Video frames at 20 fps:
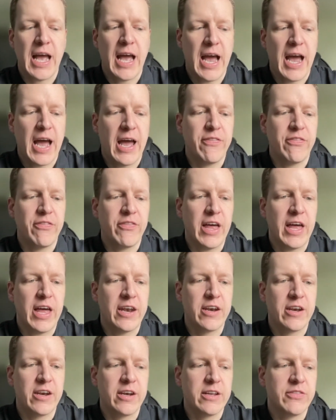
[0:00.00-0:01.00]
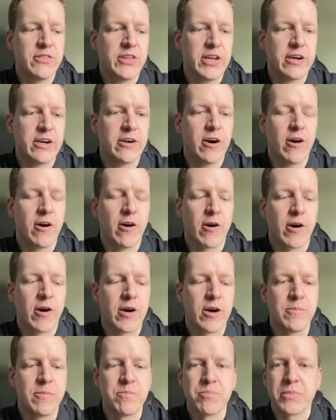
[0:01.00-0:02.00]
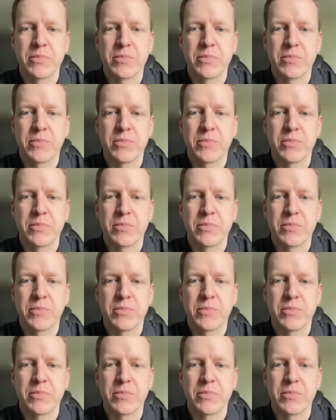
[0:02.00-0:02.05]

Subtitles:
And then there are